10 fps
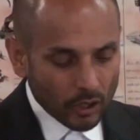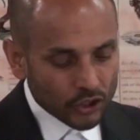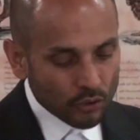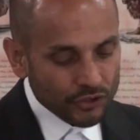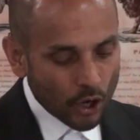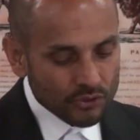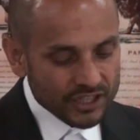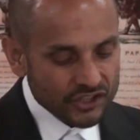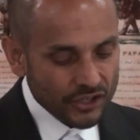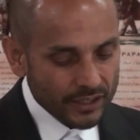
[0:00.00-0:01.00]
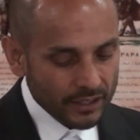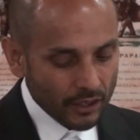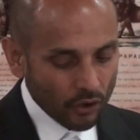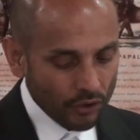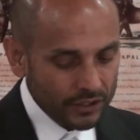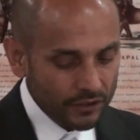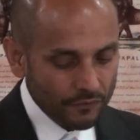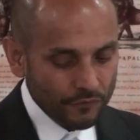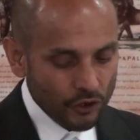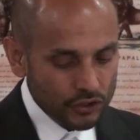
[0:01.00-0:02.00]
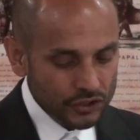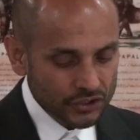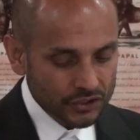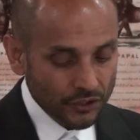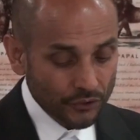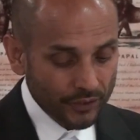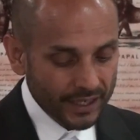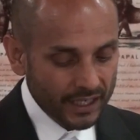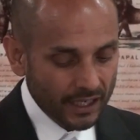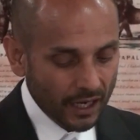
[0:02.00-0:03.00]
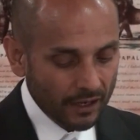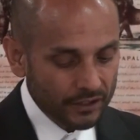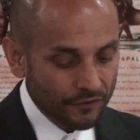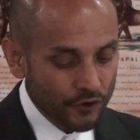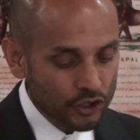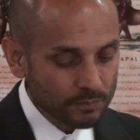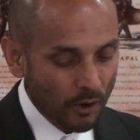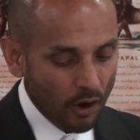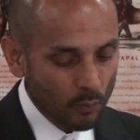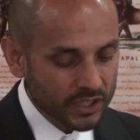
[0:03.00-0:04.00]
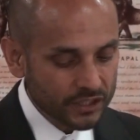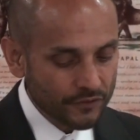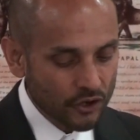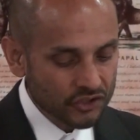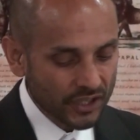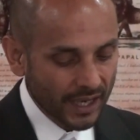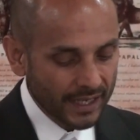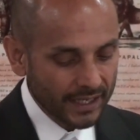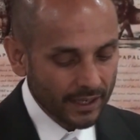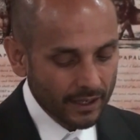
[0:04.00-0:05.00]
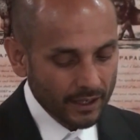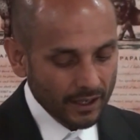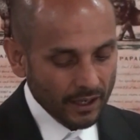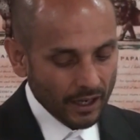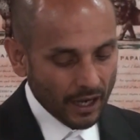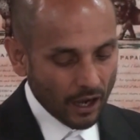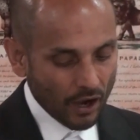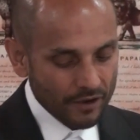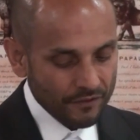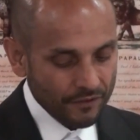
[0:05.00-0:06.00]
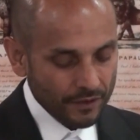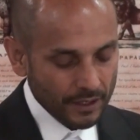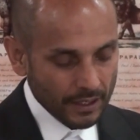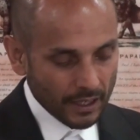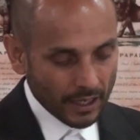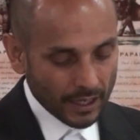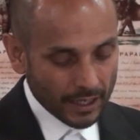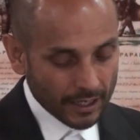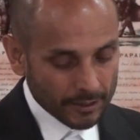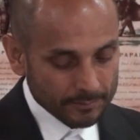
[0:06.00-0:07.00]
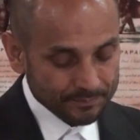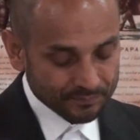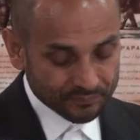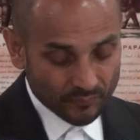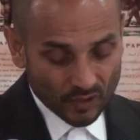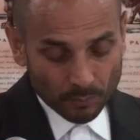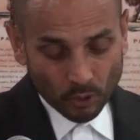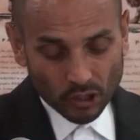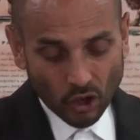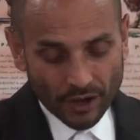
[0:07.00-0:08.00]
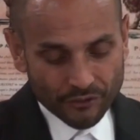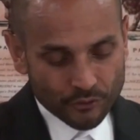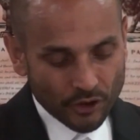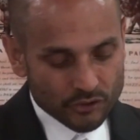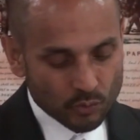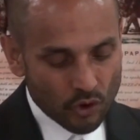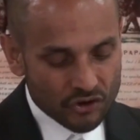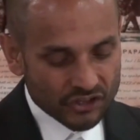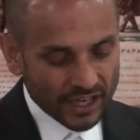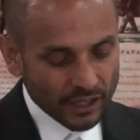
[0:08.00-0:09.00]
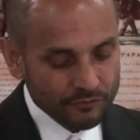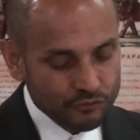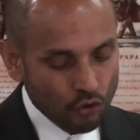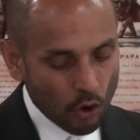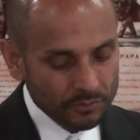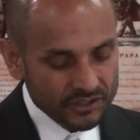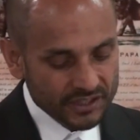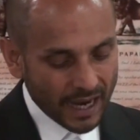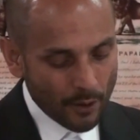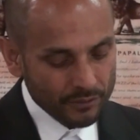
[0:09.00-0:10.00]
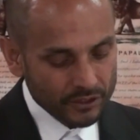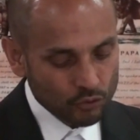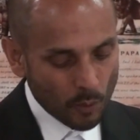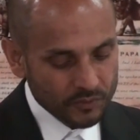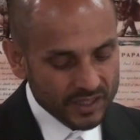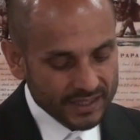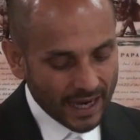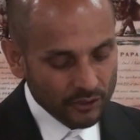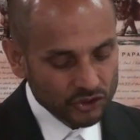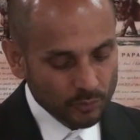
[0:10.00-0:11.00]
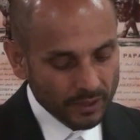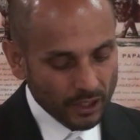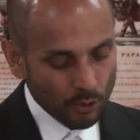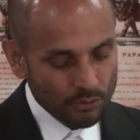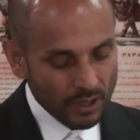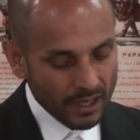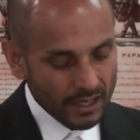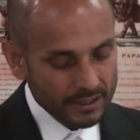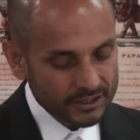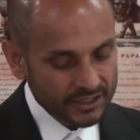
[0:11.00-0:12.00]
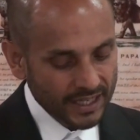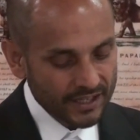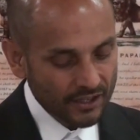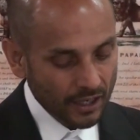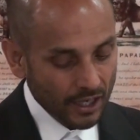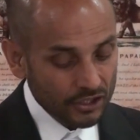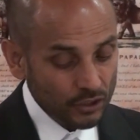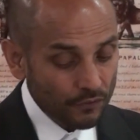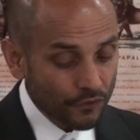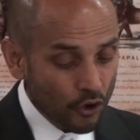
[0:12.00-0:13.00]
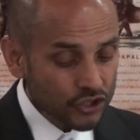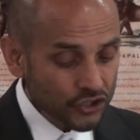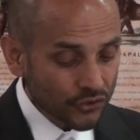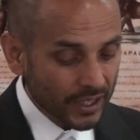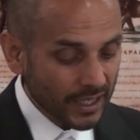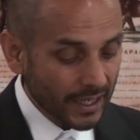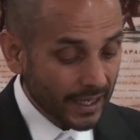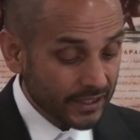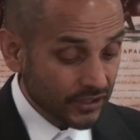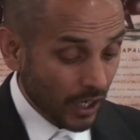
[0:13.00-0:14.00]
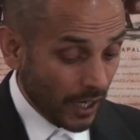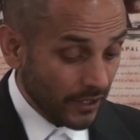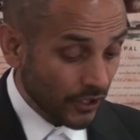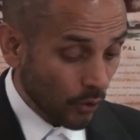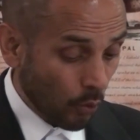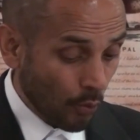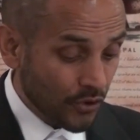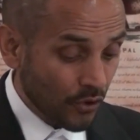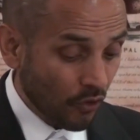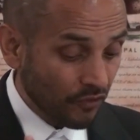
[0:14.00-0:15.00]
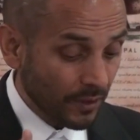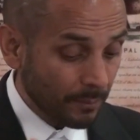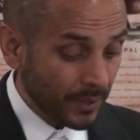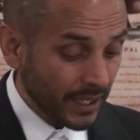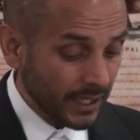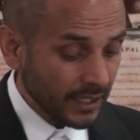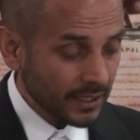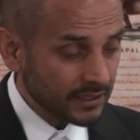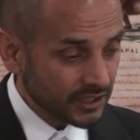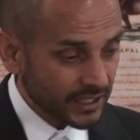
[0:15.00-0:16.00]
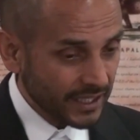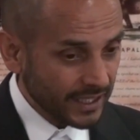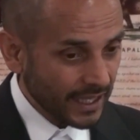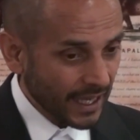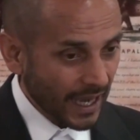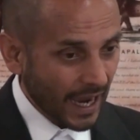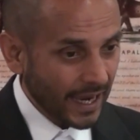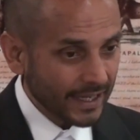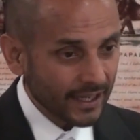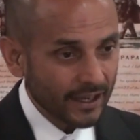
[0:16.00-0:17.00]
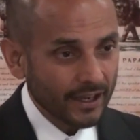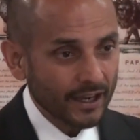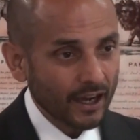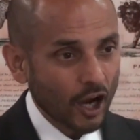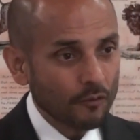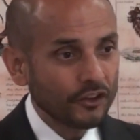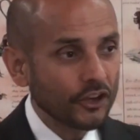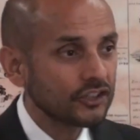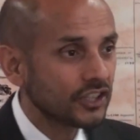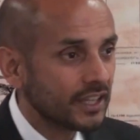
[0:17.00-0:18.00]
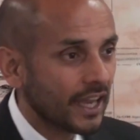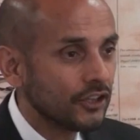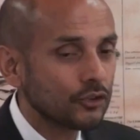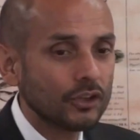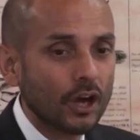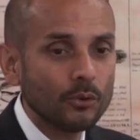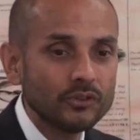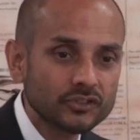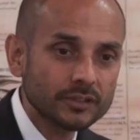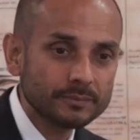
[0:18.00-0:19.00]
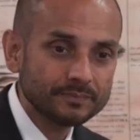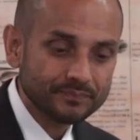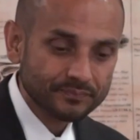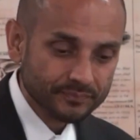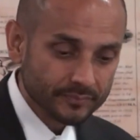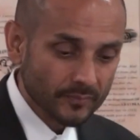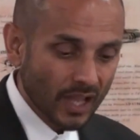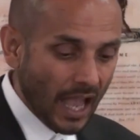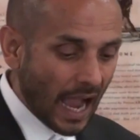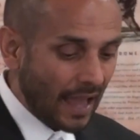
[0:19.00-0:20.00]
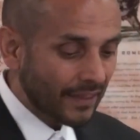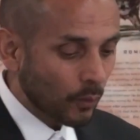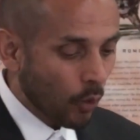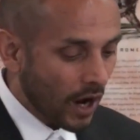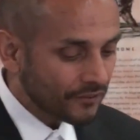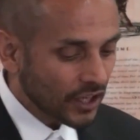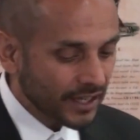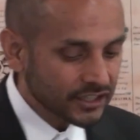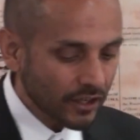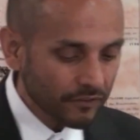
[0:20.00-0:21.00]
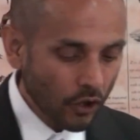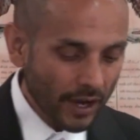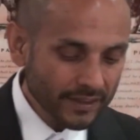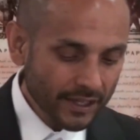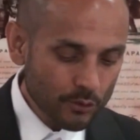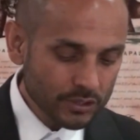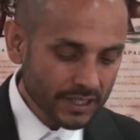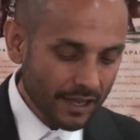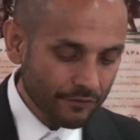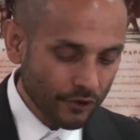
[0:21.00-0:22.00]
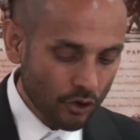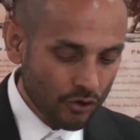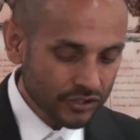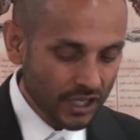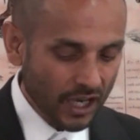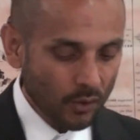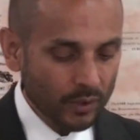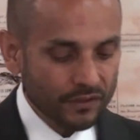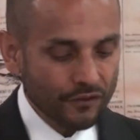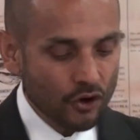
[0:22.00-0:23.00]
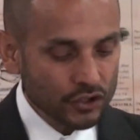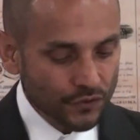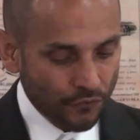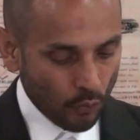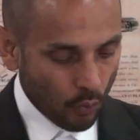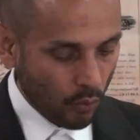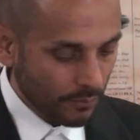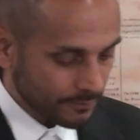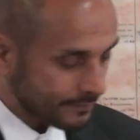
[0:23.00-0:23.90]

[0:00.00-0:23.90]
You'll notice that on verse 3, the first part, which is verse A, I've put a line through those words, and I've dropped, there's an arrow that drops it down to below C. So verse 3 is in the order of B, C, A. Hopefully you can see that in your notes. And then what I've done is I've lined that verse with verse 4.